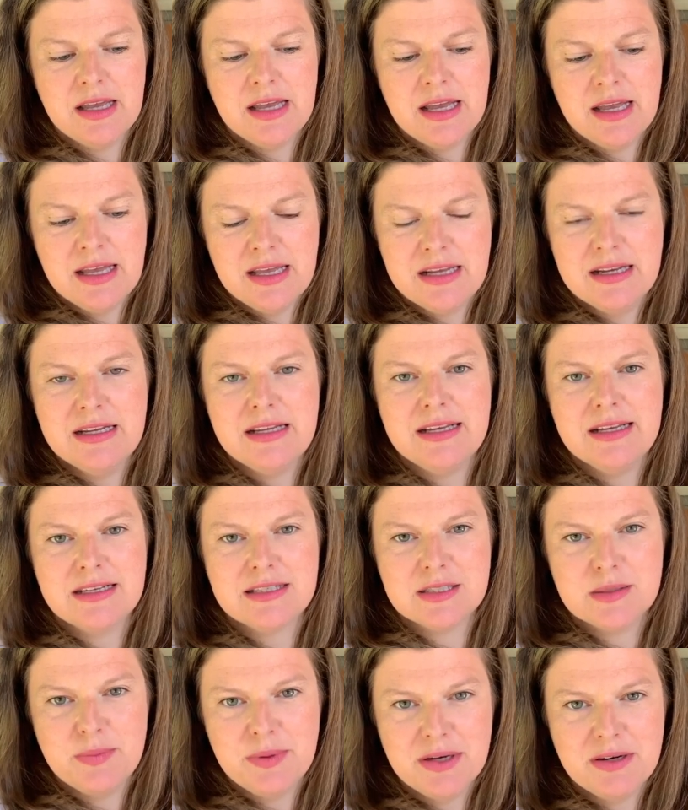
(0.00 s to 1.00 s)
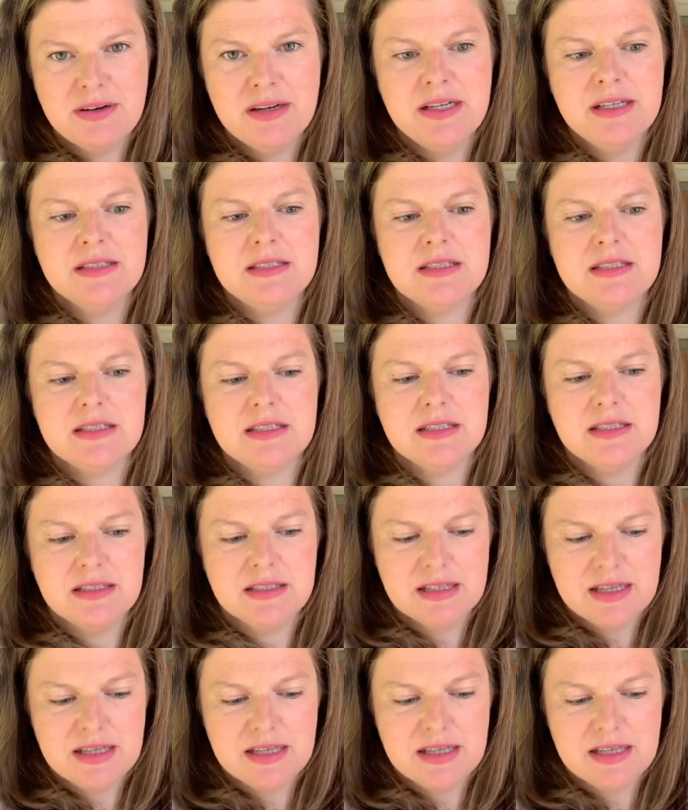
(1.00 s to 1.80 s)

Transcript: an experienced